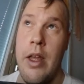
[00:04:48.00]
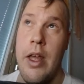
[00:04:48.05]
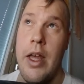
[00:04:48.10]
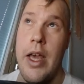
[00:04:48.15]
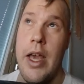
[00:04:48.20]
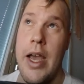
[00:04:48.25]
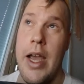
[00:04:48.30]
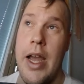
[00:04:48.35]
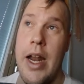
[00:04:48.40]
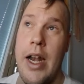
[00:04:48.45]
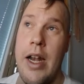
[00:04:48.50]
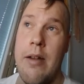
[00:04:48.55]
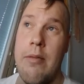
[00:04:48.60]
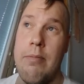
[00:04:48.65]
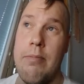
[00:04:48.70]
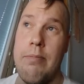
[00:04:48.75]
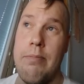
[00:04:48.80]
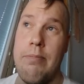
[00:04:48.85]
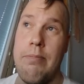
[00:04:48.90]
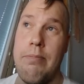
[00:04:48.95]

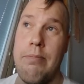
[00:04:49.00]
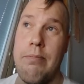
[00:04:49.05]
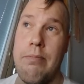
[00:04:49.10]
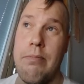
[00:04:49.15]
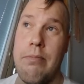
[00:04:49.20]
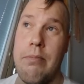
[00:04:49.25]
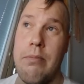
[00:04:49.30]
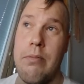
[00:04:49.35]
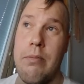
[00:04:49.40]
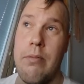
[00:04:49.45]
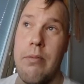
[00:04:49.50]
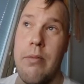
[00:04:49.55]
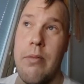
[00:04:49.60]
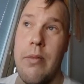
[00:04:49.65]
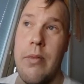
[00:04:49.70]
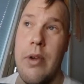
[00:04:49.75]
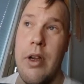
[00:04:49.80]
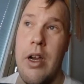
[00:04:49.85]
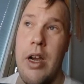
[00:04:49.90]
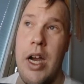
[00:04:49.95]
And
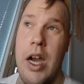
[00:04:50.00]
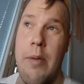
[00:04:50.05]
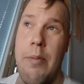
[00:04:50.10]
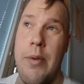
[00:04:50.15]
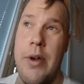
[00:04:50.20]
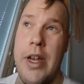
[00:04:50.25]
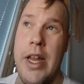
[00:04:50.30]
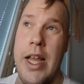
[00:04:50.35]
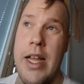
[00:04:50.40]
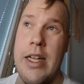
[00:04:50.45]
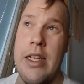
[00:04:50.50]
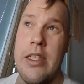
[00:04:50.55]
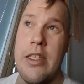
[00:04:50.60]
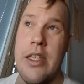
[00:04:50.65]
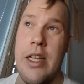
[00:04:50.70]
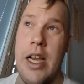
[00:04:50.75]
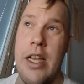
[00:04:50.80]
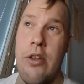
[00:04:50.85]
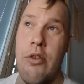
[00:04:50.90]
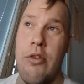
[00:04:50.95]
up next
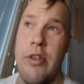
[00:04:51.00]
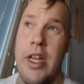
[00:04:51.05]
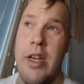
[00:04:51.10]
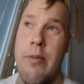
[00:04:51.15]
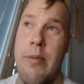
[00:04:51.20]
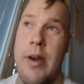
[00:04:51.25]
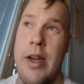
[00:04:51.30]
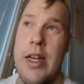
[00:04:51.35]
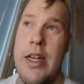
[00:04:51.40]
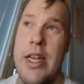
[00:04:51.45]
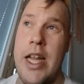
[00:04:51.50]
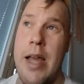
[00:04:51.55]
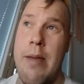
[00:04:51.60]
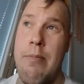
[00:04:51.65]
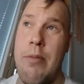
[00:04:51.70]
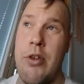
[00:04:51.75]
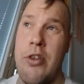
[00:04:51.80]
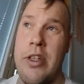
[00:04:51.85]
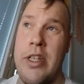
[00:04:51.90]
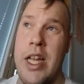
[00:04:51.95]
I should get my
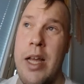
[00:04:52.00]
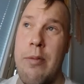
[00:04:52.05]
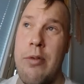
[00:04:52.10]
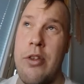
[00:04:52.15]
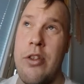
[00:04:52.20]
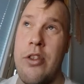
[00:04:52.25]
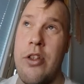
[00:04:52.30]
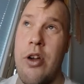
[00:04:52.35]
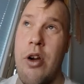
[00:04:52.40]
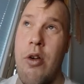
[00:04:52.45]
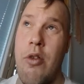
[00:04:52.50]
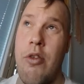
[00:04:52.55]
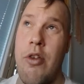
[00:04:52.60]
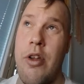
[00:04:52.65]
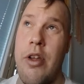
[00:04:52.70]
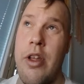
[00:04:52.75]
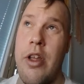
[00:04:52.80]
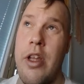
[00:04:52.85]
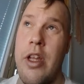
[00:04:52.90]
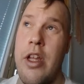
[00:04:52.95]
damper setup shown.